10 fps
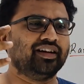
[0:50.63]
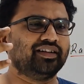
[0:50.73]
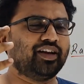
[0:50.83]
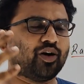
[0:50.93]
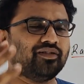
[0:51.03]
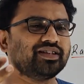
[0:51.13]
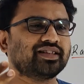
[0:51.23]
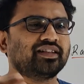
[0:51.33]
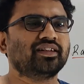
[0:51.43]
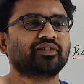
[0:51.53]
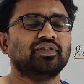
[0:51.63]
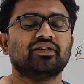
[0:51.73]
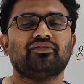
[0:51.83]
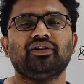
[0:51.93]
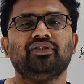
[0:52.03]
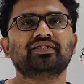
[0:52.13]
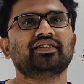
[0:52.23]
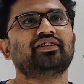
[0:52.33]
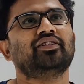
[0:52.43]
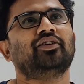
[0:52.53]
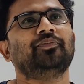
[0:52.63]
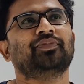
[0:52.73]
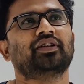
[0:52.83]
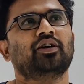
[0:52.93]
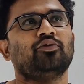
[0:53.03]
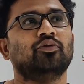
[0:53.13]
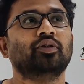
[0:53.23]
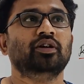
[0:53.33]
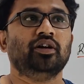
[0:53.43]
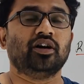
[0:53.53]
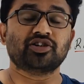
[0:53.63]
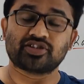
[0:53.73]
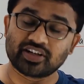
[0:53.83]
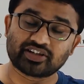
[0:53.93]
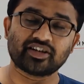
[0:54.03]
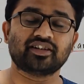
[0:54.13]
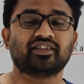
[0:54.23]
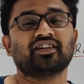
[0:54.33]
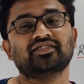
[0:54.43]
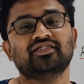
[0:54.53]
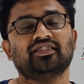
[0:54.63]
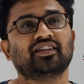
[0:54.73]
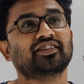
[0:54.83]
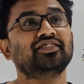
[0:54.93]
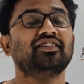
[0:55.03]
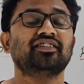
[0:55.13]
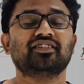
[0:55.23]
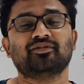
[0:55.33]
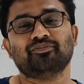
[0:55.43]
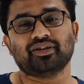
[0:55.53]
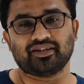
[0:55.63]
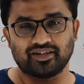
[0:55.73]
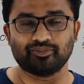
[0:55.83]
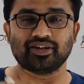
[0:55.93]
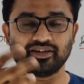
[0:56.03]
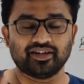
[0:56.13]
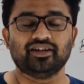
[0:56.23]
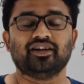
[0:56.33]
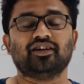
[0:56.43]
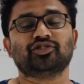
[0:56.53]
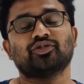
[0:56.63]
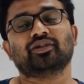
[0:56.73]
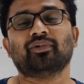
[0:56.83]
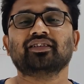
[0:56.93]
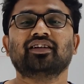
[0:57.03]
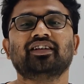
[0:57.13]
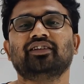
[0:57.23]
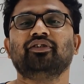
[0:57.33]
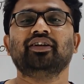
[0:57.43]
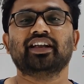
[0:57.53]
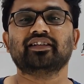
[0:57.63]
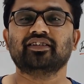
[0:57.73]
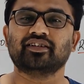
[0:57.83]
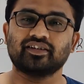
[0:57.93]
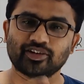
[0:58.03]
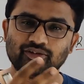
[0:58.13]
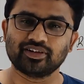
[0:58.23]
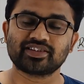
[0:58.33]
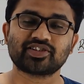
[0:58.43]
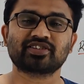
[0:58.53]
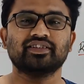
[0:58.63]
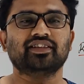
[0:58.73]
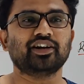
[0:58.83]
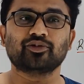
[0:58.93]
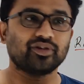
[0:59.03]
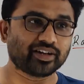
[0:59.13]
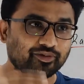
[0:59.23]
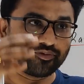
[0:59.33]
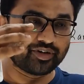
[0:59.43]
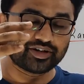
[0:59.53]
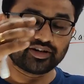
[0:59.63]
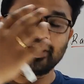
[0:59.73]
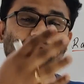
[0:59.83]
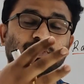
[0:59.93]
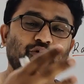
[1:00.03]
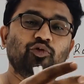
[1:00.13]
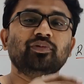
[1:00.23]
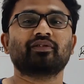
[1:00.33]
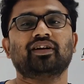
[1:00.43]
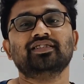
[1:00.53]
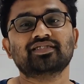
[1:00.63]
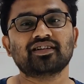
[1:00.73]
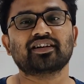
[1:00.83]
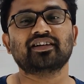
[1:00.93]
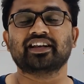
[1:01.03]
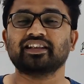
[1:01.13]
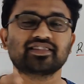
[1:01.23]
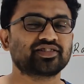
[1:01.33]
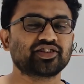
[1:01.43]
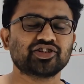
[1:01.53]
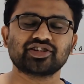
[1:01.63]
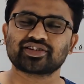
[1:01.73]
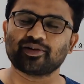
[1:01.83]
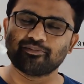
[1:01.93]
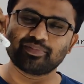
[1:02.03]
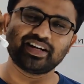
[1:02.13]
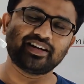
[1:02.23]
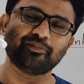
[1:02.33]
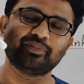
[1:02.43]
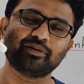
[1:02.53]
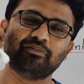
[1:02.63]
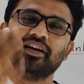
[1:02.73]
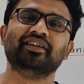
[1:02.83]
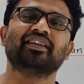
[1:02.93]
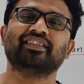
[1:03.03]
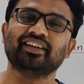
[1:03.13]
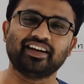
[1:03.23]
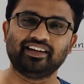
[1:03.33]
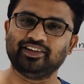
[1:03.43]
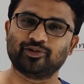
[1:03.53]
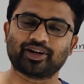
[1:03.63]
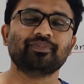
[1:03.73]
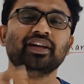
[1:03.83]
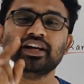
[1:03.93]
they always say that we visit now a Shikshana Tajnarana, I mean, Jate Matadi will take the, you know, decisions and that. I don't know, like with whom they've consulted and take this decision. This is completely a big blunder and an idea. Okay,